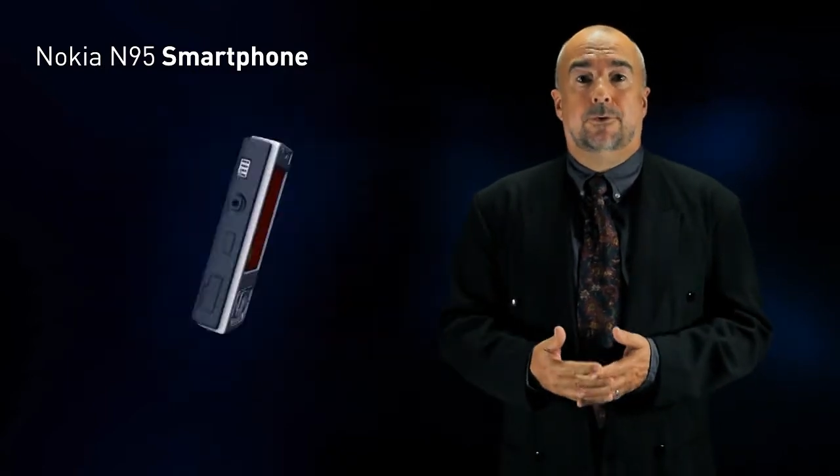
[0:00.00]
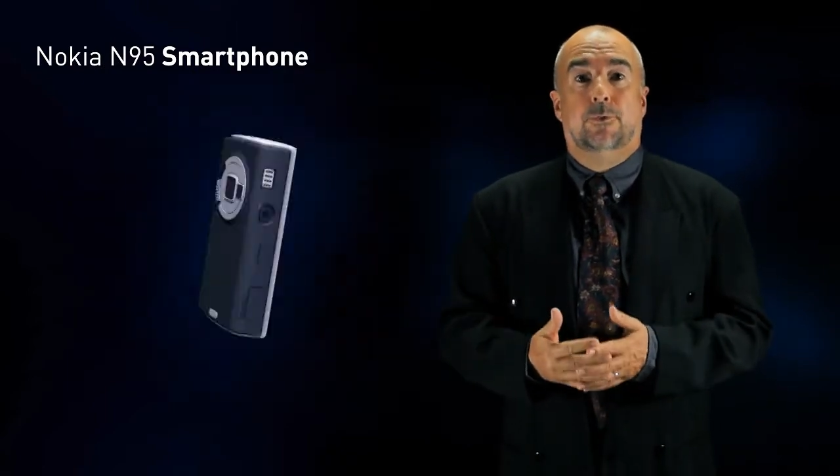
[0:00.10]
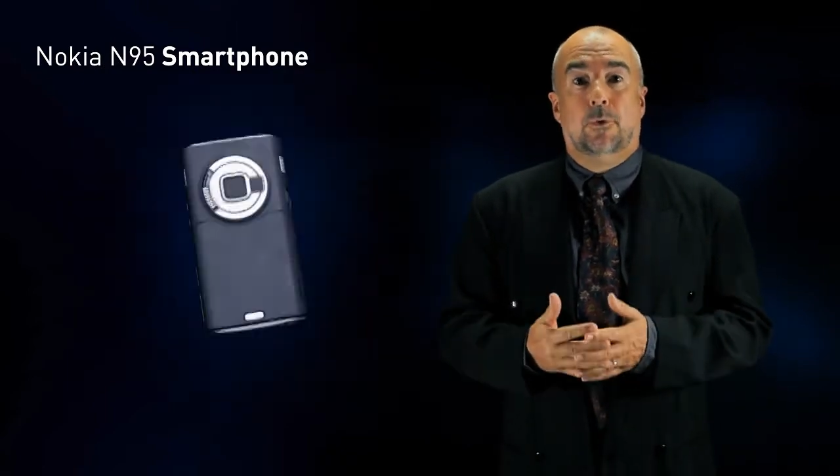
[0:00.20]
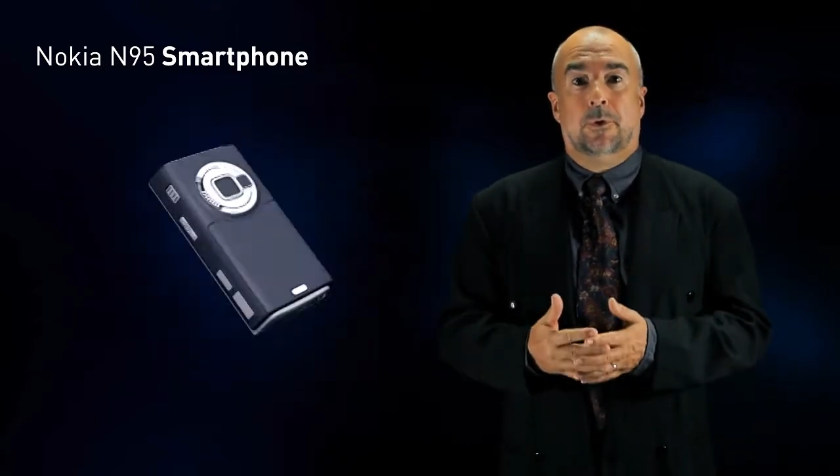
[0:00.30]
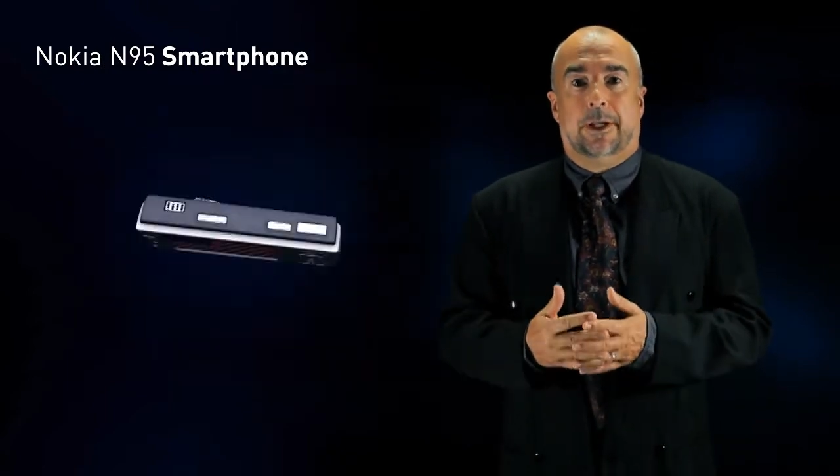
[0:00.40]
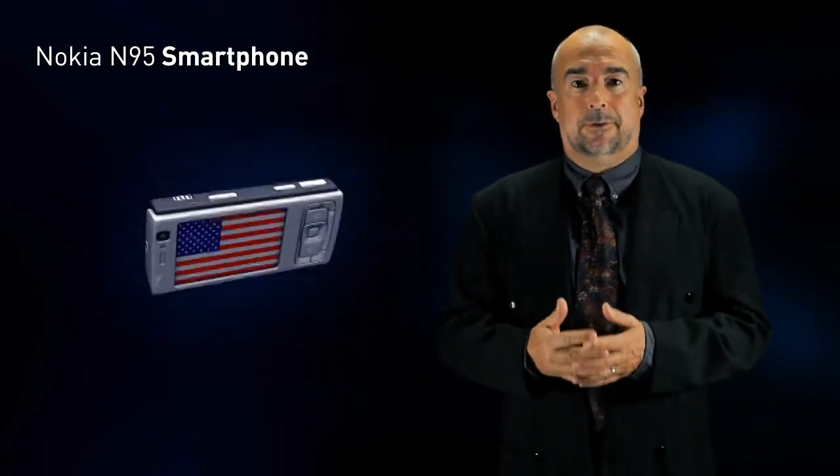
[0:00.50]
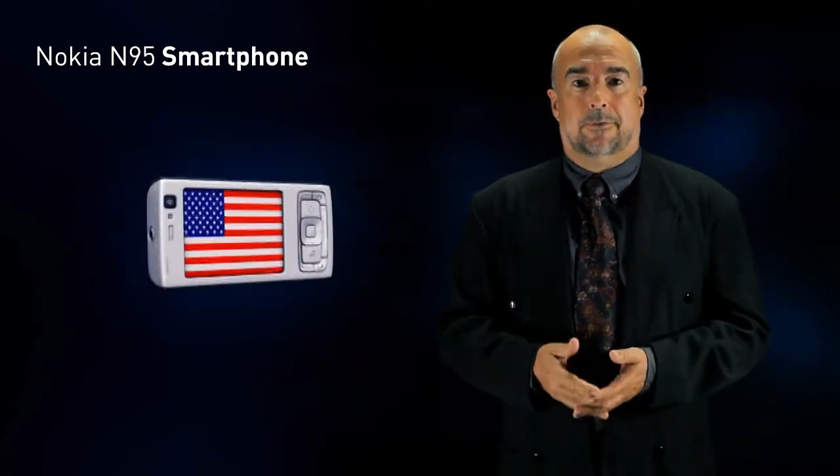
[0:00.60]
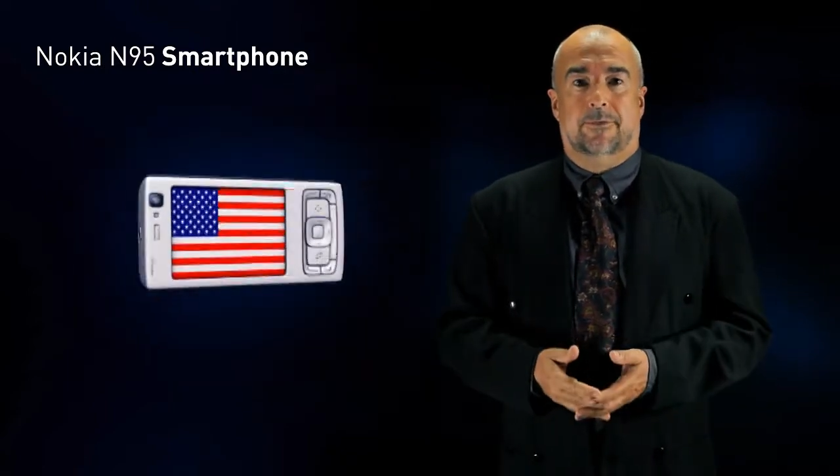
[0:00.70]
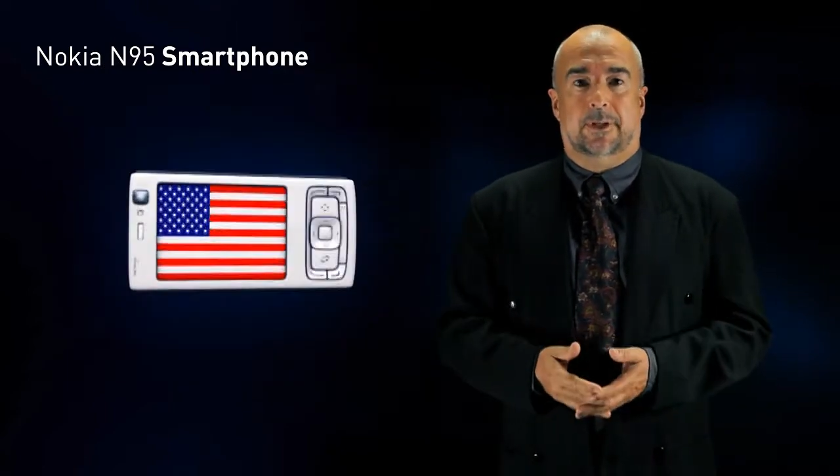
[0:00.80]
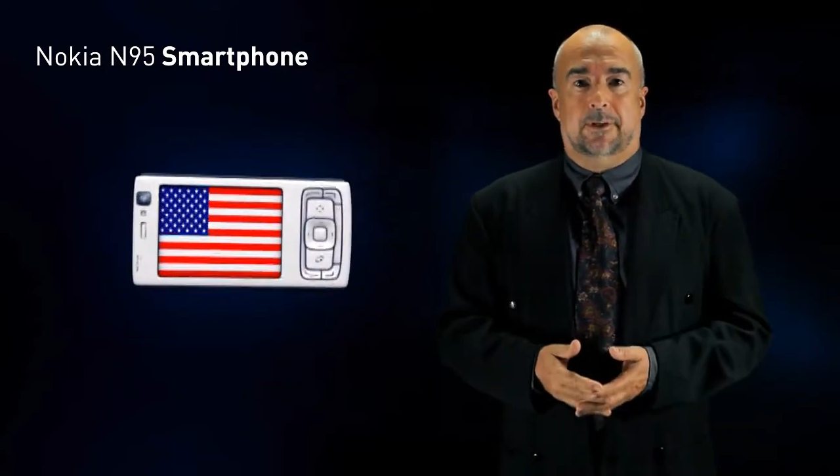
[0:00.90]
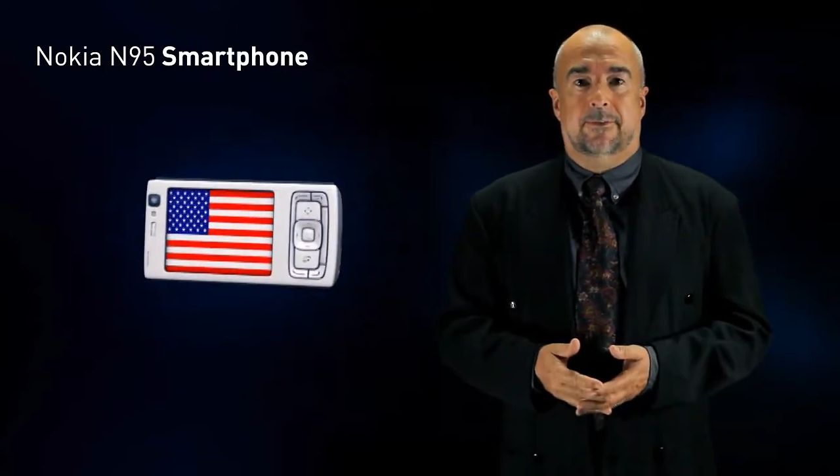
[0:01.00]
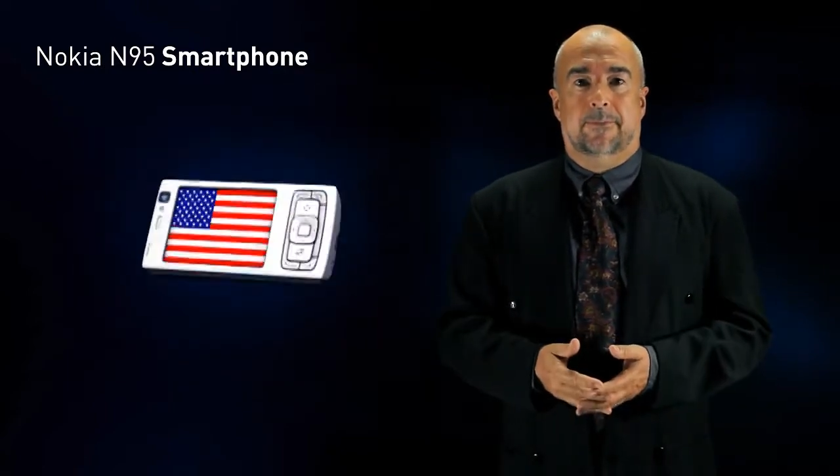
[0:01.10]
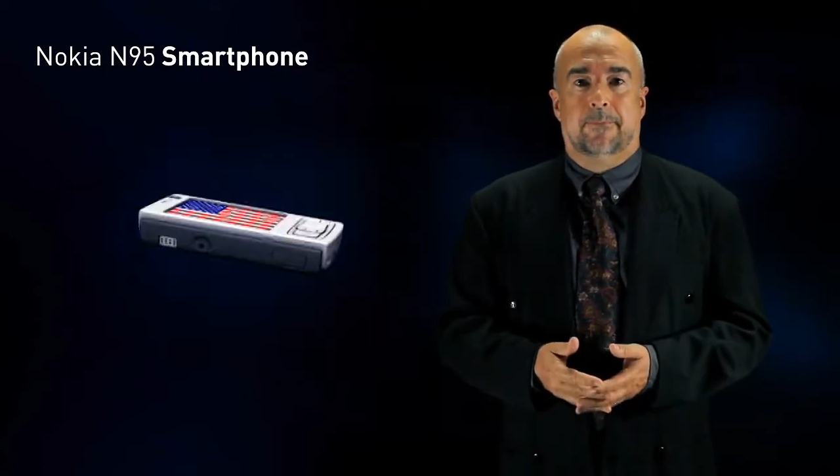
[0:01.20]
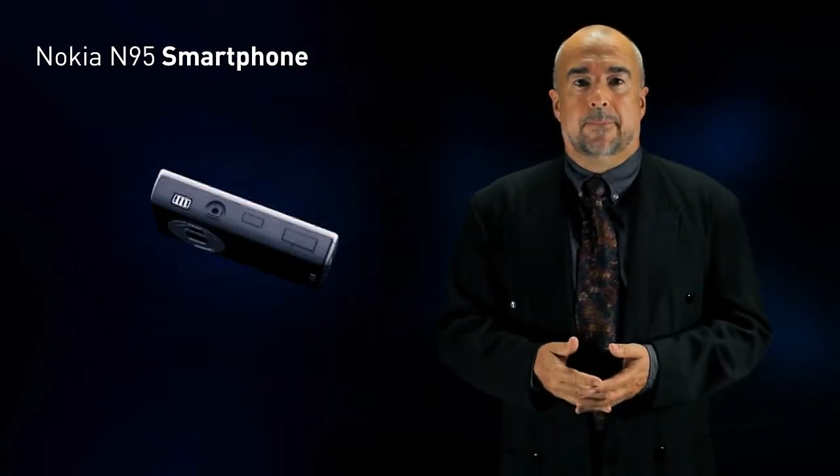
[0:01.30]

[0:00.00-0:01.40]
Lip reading: to the United States.